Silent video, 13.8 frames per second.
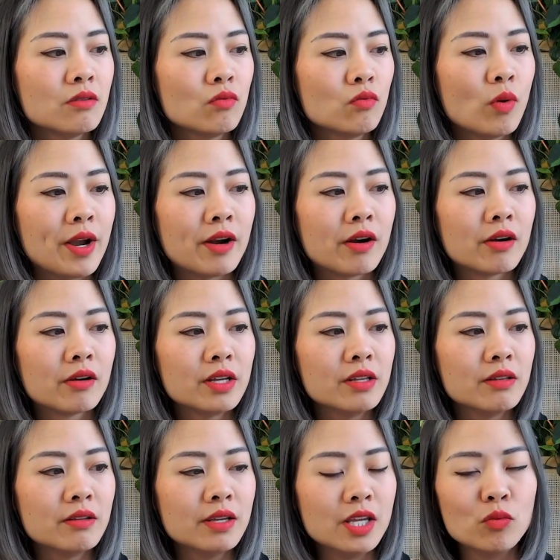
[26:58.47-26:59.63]
where
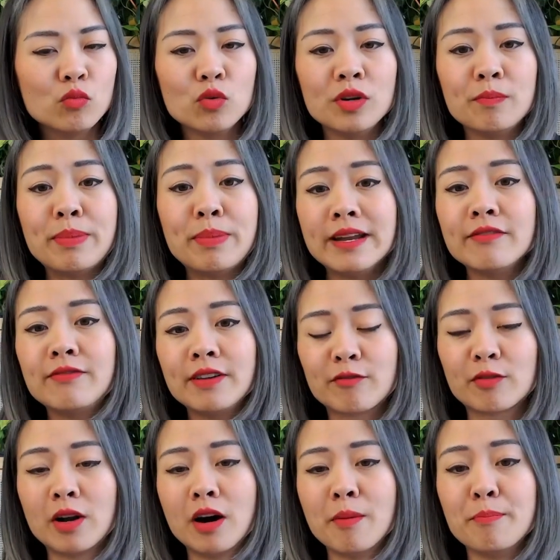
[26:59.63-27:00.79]
it would benefit
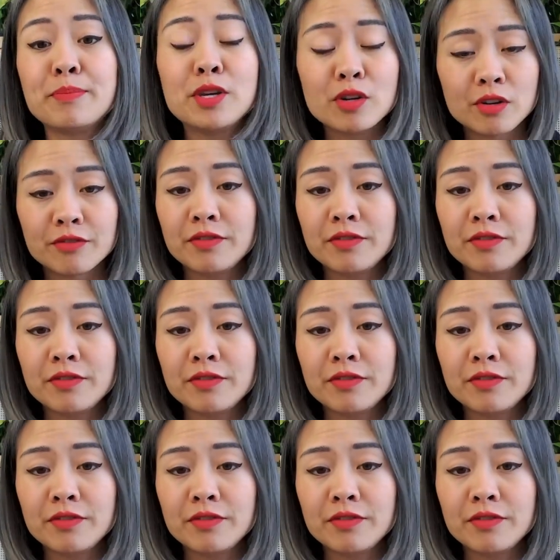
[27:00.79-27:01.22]
from peer